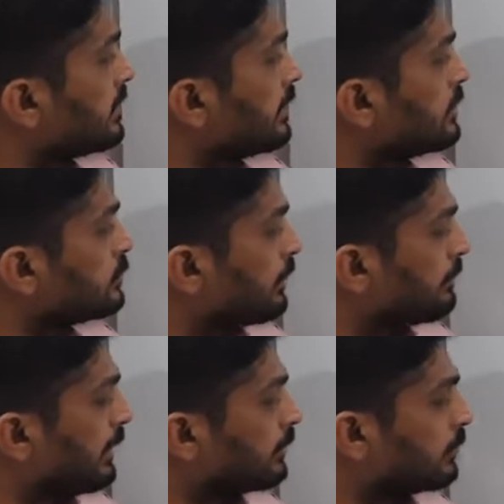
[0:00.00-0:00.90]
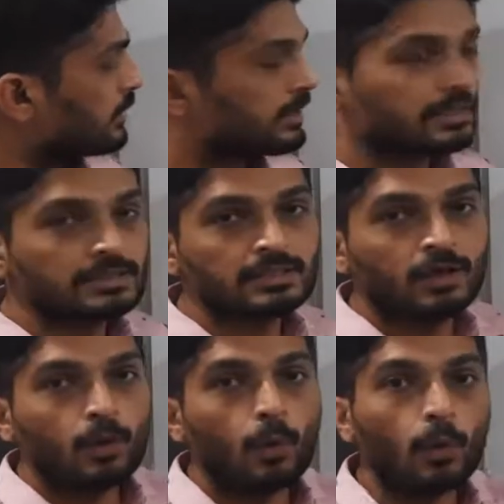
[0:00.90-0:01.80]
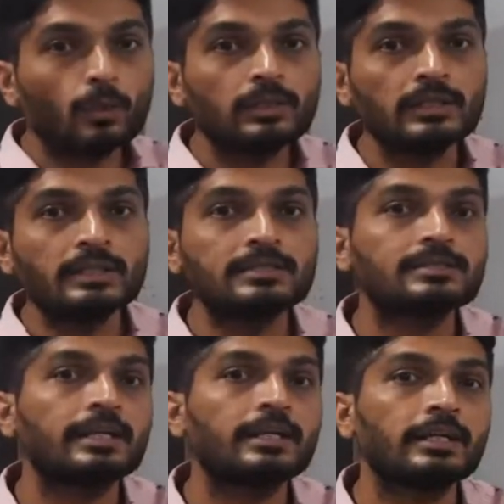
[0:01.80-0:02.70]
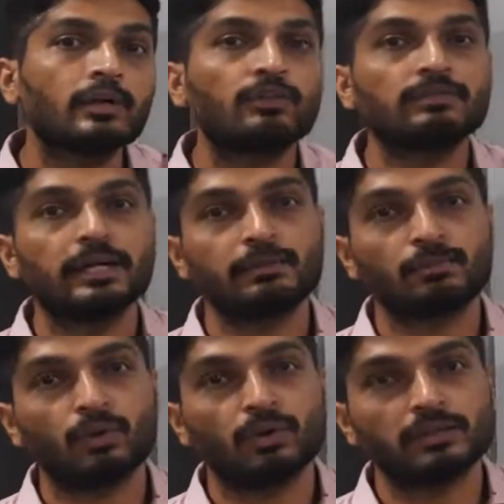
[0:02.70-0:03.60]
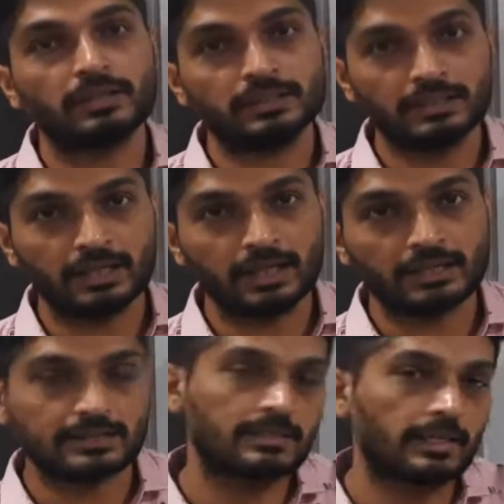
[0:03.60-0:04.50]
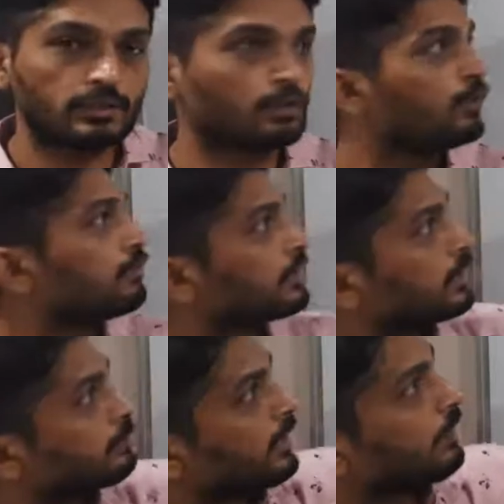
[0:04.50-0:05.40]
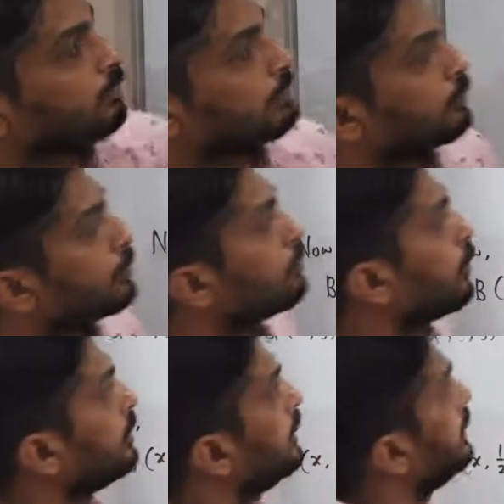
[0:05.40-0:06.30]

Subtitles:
radius 1 by 2 contains only center of that ball, nothing else. Let us go further. We have one more ball.